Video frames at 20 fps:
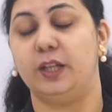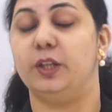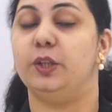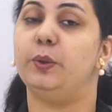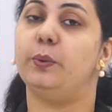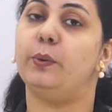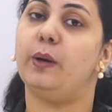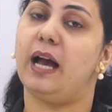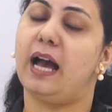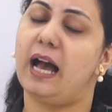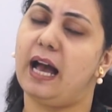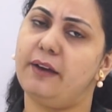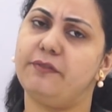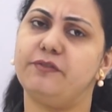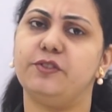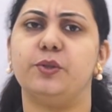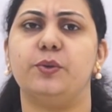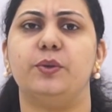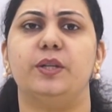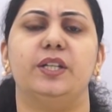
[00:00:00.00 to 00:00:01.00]
You
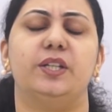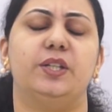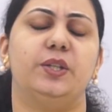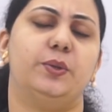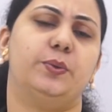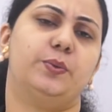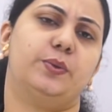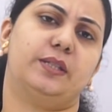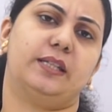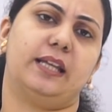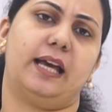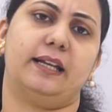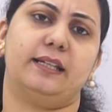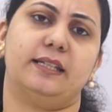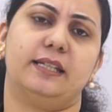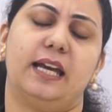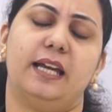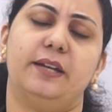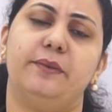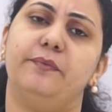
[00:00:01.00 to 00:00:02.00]
have to reduce that,
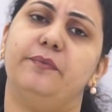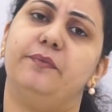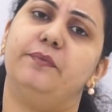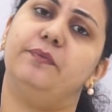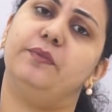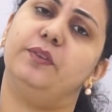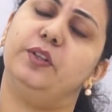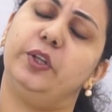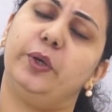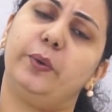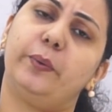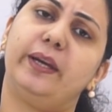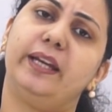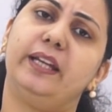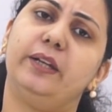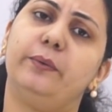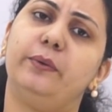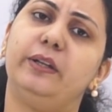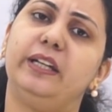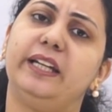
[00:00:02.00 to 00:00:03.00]
and you
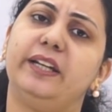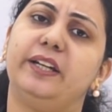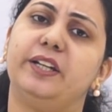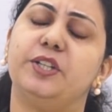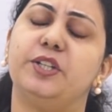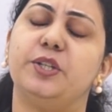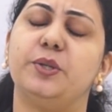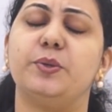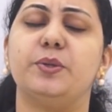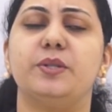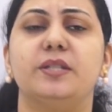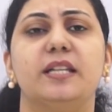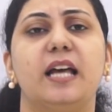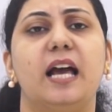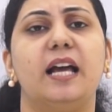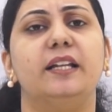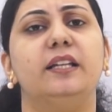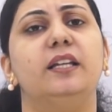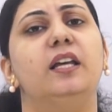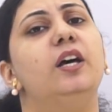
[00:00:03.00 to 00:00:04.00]
can only reduce
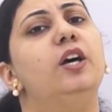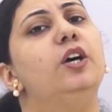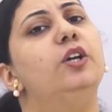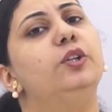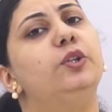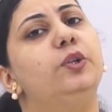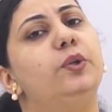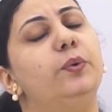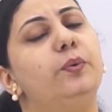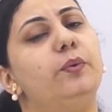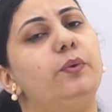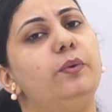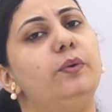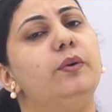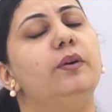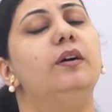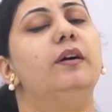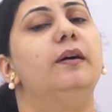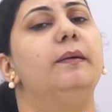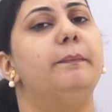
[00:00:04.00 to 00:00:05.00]
that through
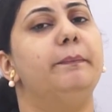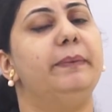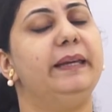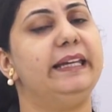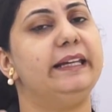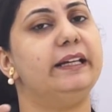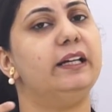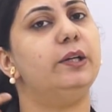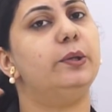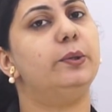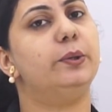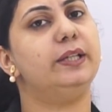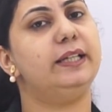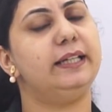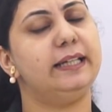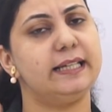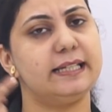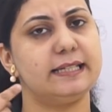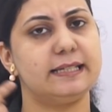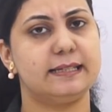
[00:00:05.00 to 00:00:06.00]
being a good
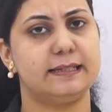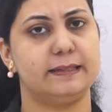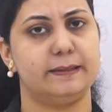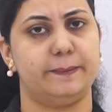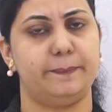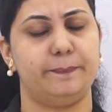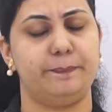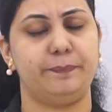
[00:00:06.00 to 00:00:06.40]
listener.